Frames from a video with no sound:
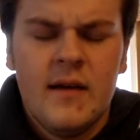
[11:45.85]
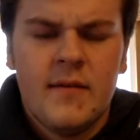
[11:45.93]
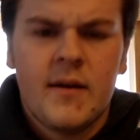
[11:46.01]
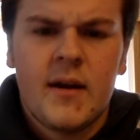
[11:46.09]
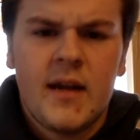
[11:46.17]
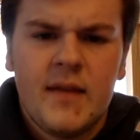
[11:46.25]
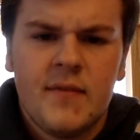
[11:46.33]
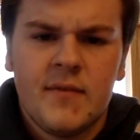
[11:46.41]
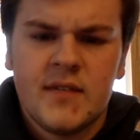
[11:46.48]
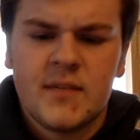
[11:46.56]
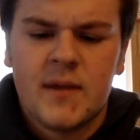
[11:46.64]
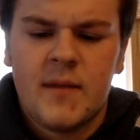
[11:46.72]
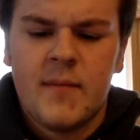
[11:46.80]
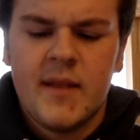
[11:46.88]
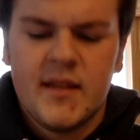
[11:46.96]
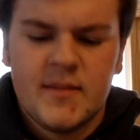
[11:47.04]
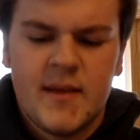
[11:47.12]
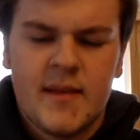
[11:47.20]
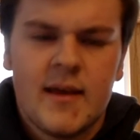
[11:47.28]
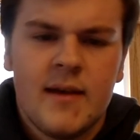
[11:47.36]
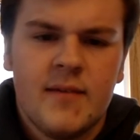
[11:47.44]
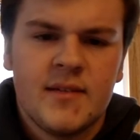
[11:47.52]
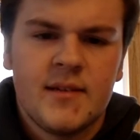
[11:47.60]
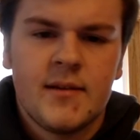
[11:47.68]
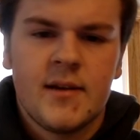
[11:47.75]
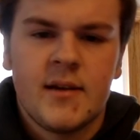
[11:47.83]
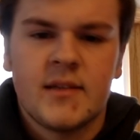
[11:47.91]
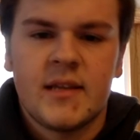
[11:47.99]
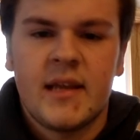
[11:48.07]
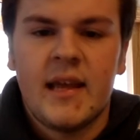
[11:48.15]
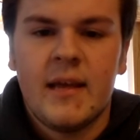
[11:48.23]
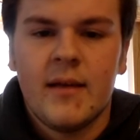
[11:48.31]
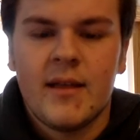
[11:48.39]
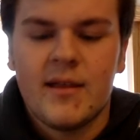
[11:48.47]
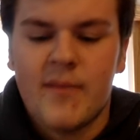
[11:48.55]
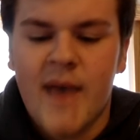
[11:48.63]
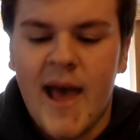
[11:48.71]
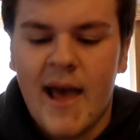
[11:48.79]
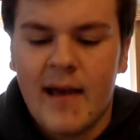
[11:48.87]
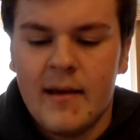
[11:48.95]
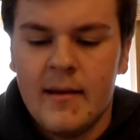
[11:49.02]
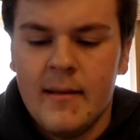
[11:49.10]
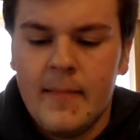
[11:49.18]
Very evenly spread minutes, but I thought it was interesting he led the pack,